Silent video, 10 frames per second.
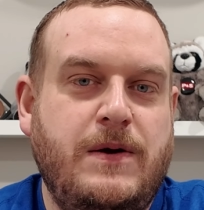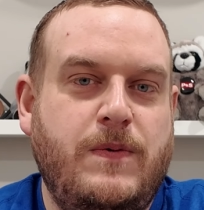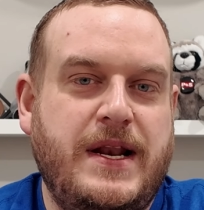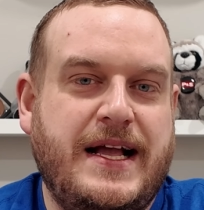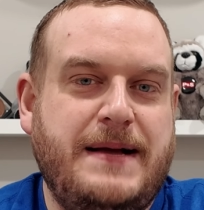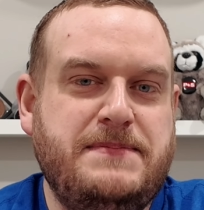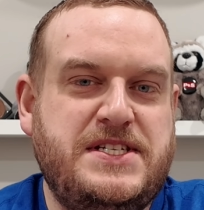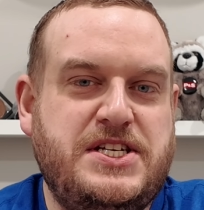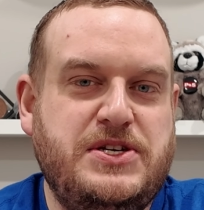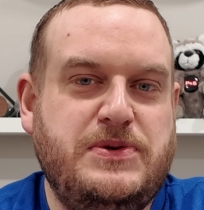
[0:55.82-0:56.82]
when it comes
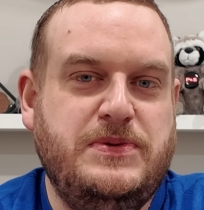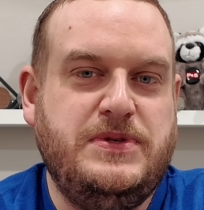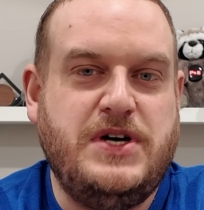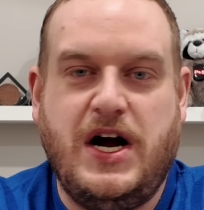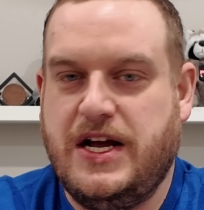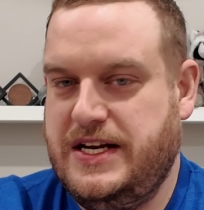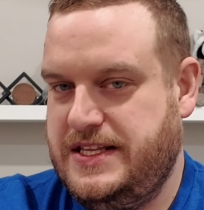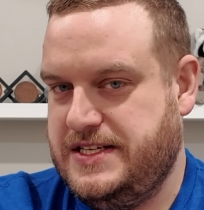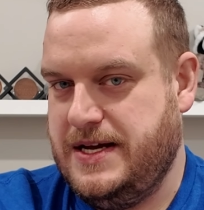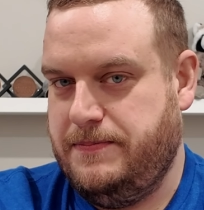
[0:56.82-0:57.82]
to talking to
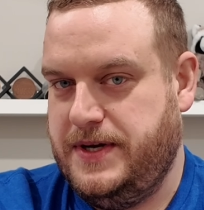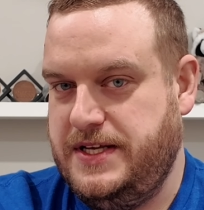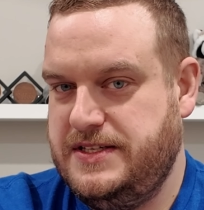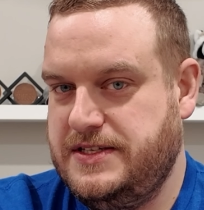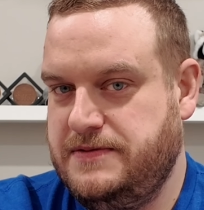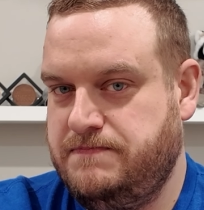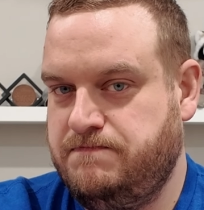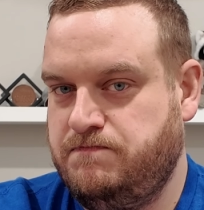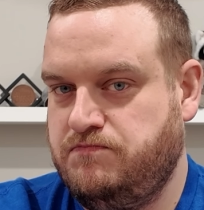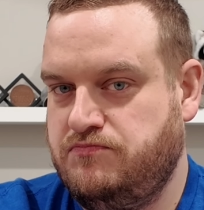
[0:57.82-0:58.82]
these companies,
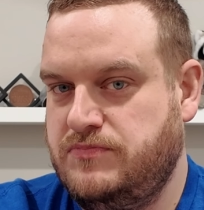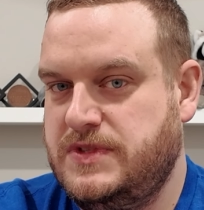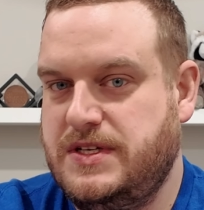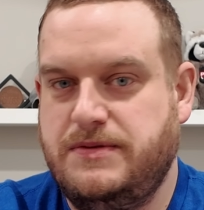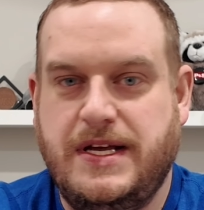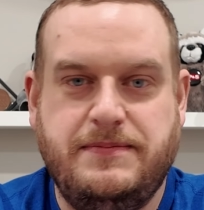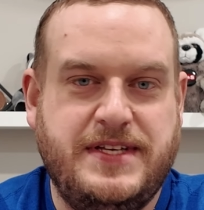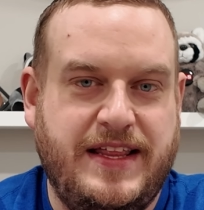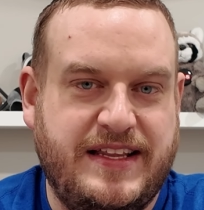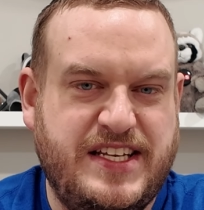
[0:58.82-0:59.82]
sometimes
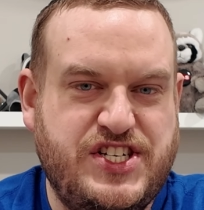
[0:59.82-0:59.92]
I like to